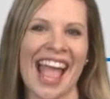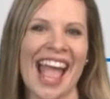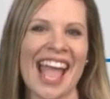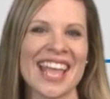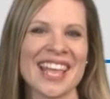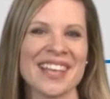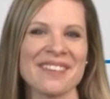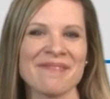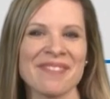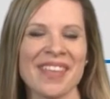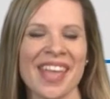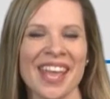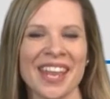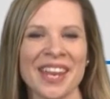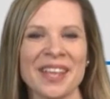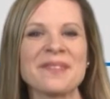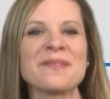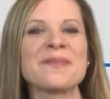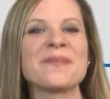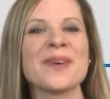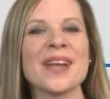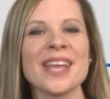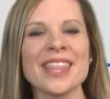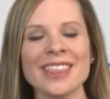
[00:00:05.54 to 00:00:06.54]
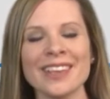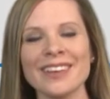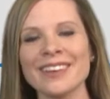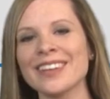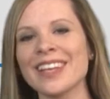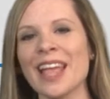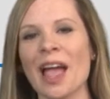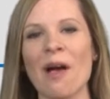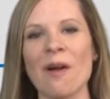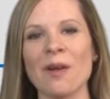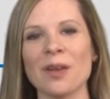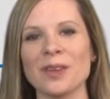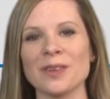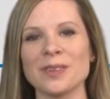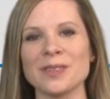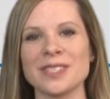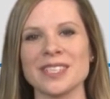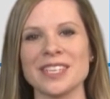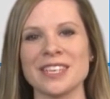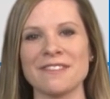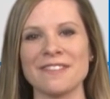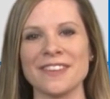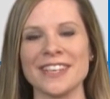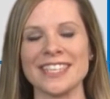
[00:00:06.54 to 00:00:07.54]
I am Katie with your Galco
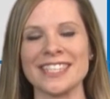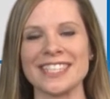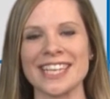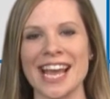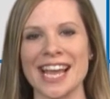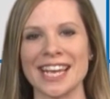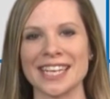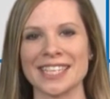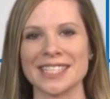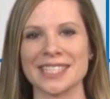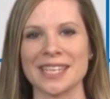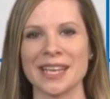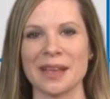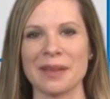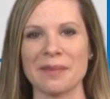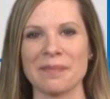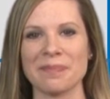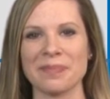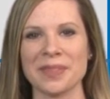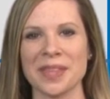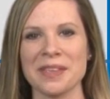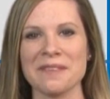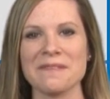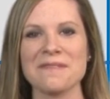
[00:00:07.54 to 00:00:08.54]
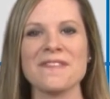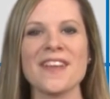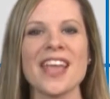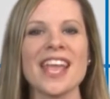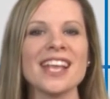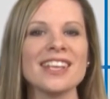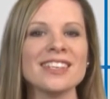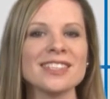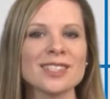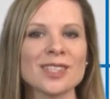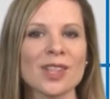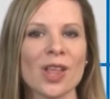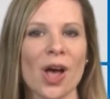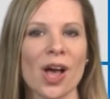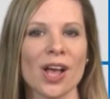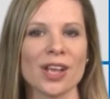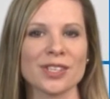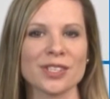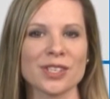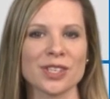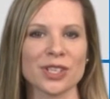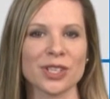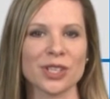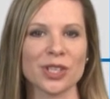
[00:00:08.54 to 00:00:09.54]
T V Tech Tip. Phase
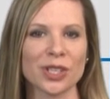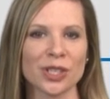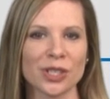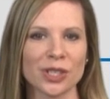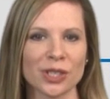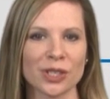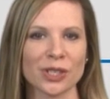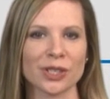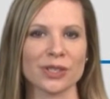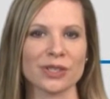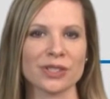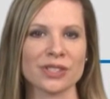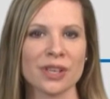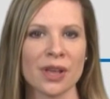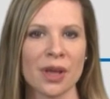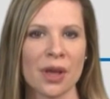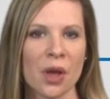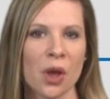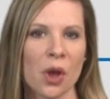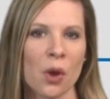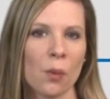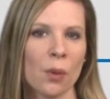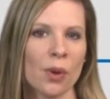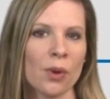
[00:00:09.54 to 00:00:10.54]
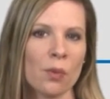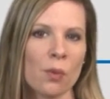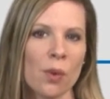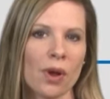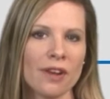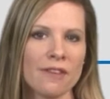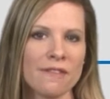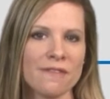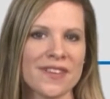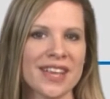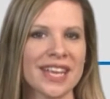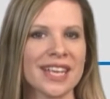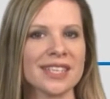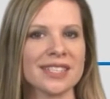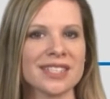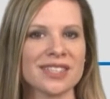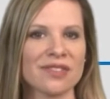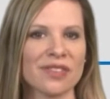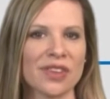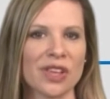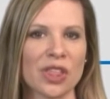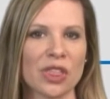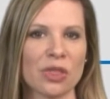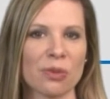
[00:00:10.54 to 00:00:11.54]
loss occurs when one phase
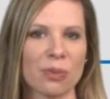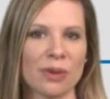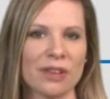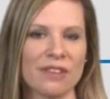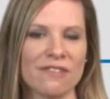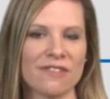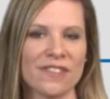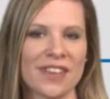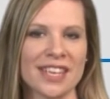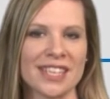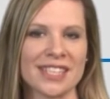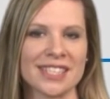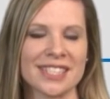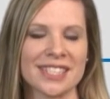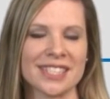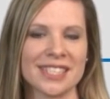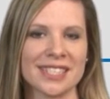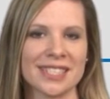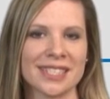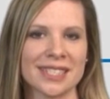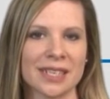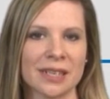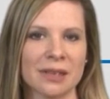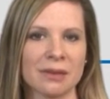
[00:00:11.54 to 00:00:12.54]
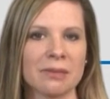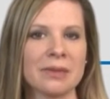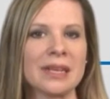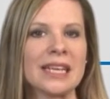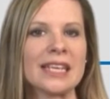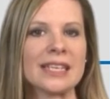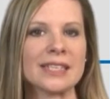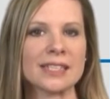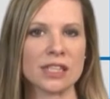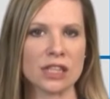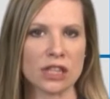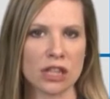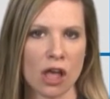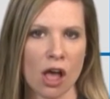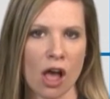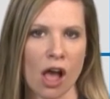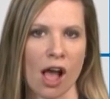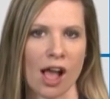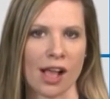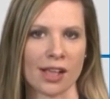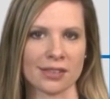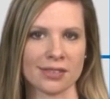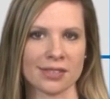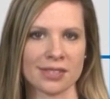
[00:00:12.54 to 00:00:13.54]
of a three-phase system is
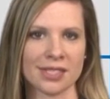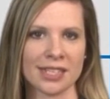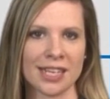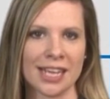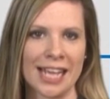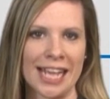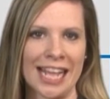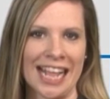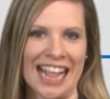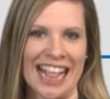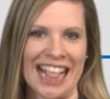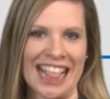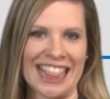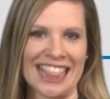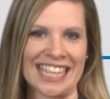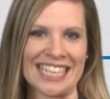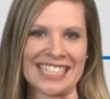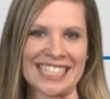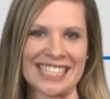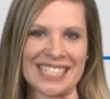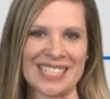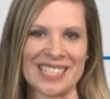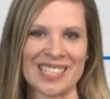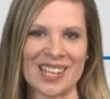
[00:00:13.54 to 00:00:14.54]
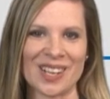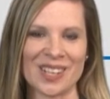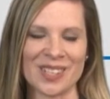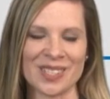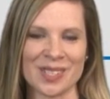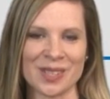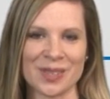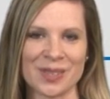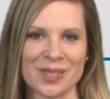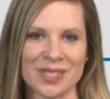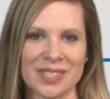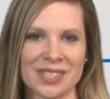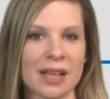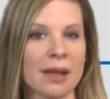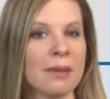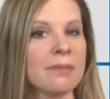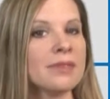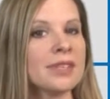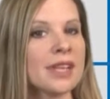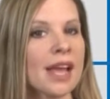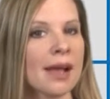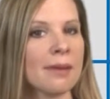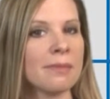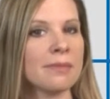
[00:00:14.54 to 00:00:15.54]
lost. This is also
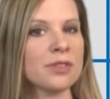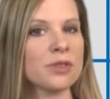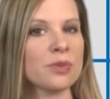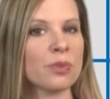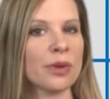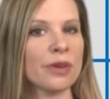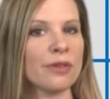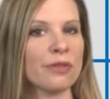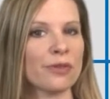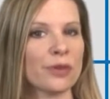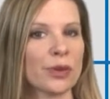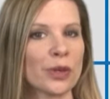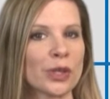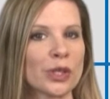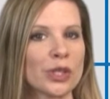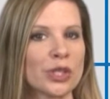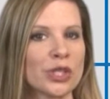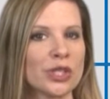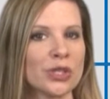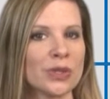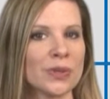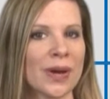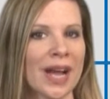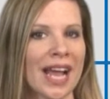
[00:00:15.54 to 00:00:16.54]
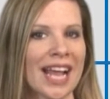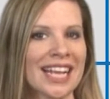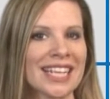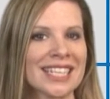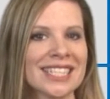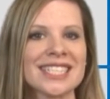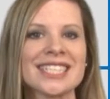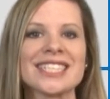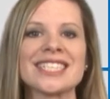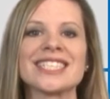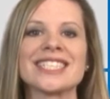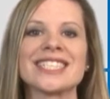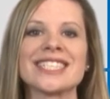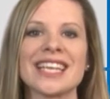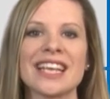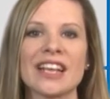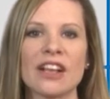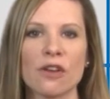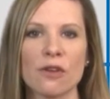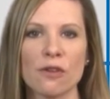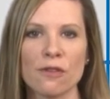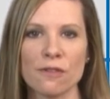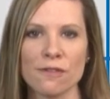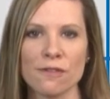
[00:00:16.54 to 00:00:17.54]
sometimes referred to as single